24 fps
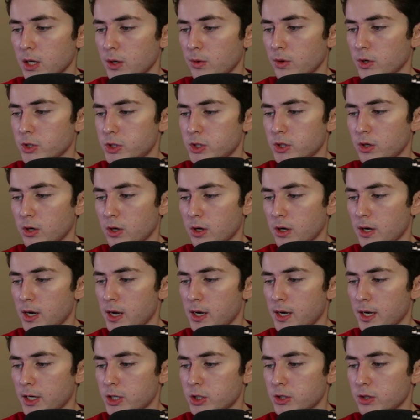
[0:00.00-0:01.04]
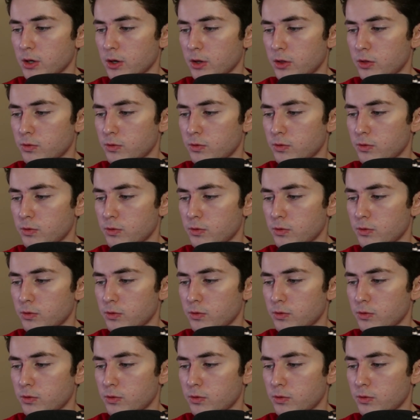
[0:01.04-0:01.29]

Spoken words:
which are an extra